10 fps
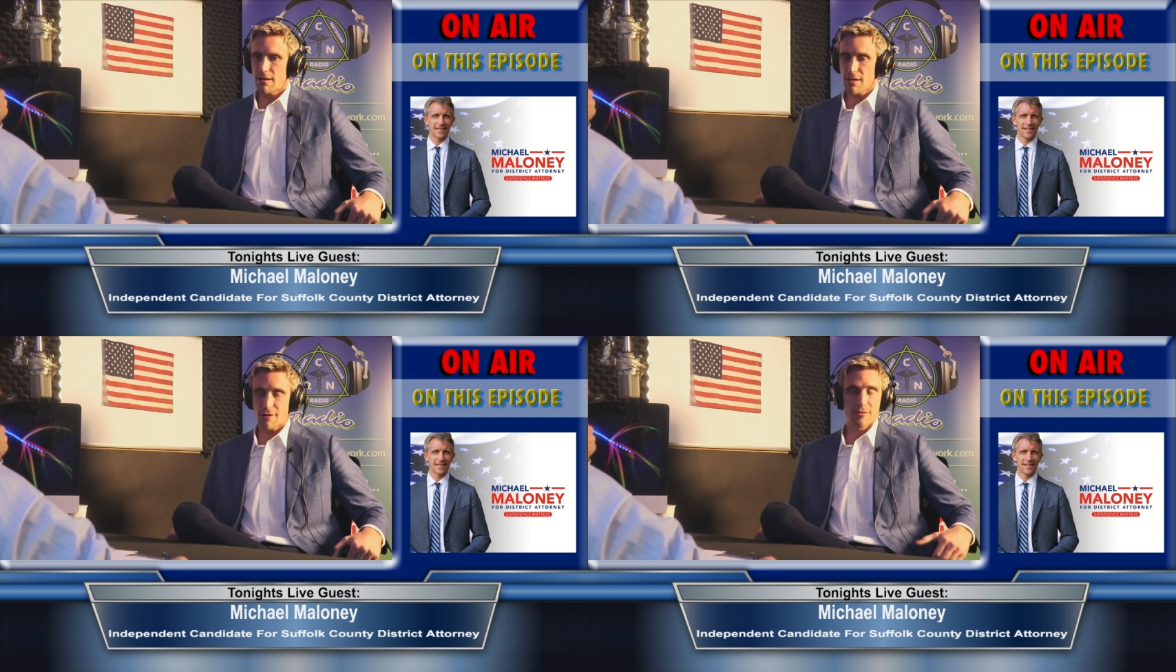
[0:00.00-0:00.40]

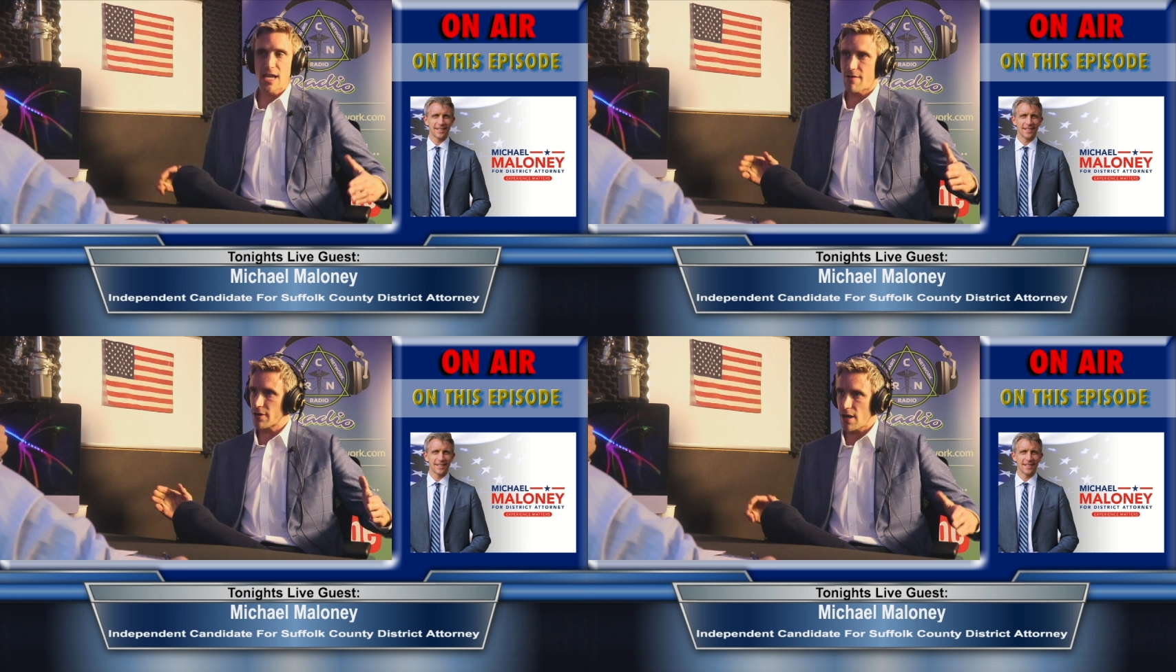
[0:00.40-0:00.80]
Certainly
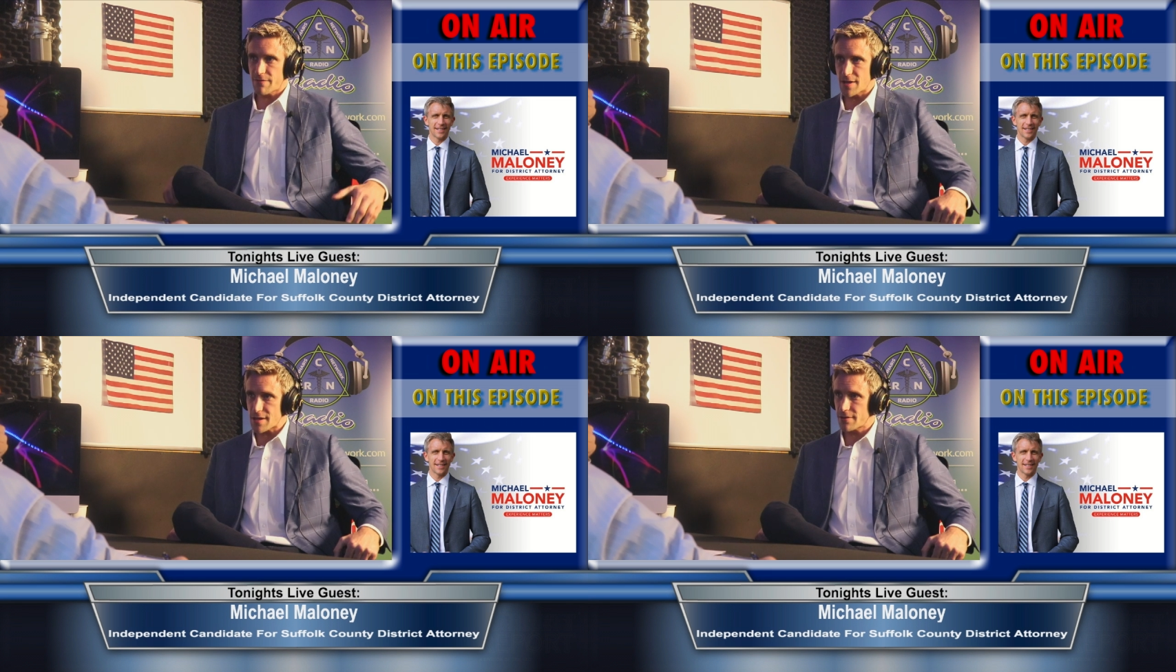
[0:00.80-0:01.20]
never
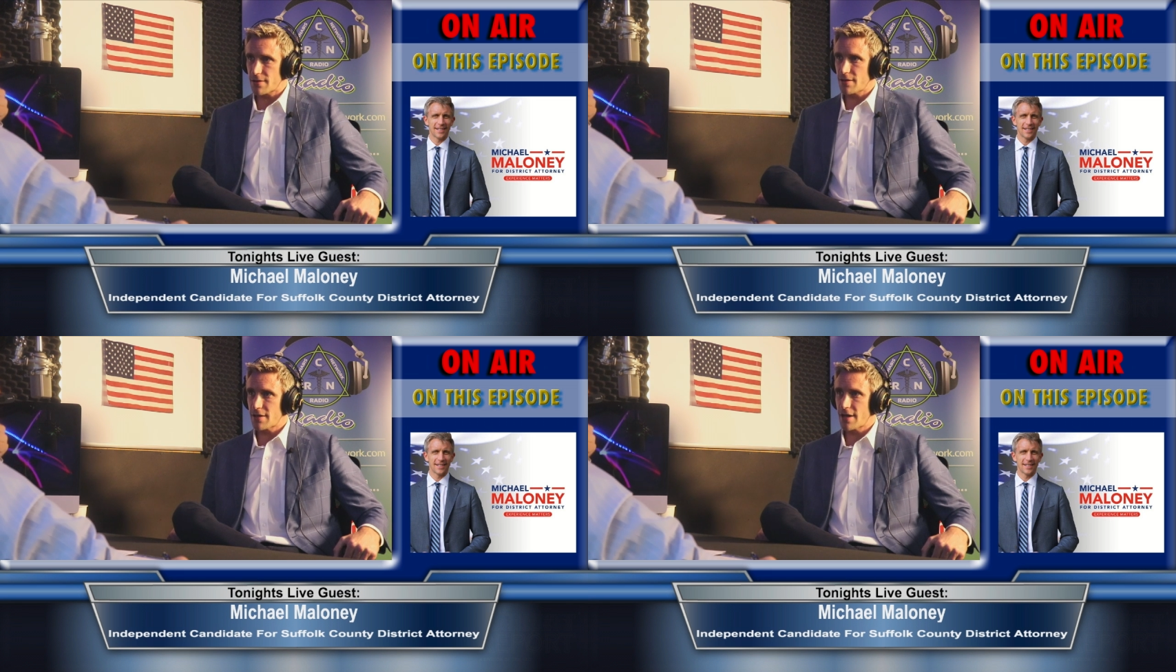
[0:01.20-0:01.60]
got
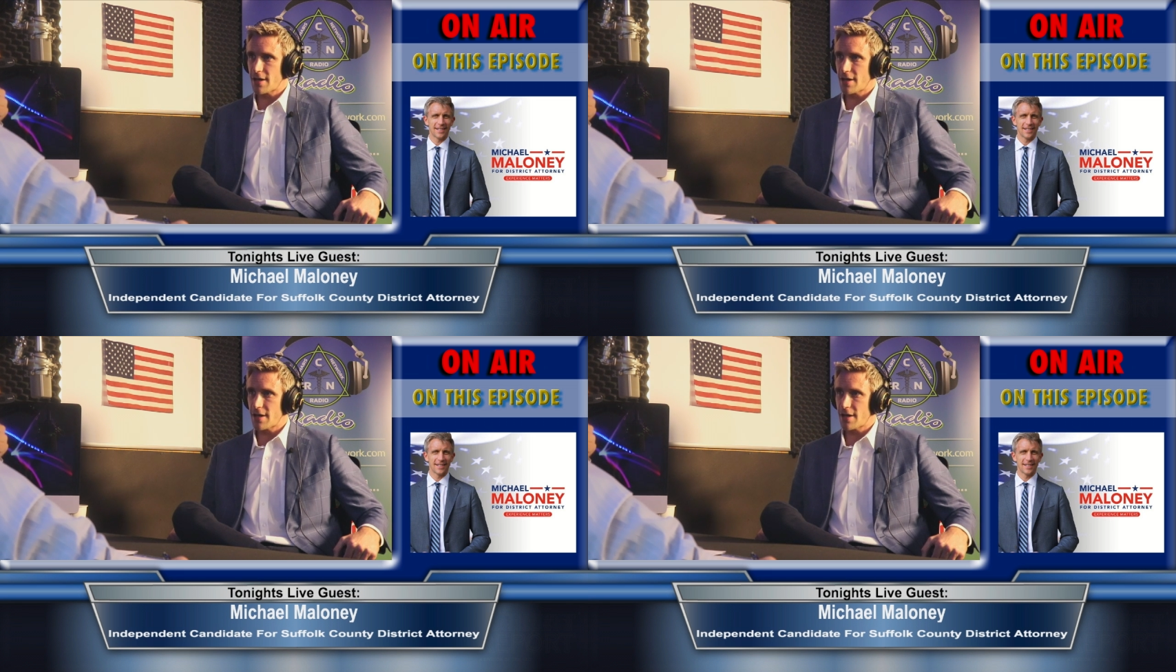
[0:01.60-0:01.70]
physical,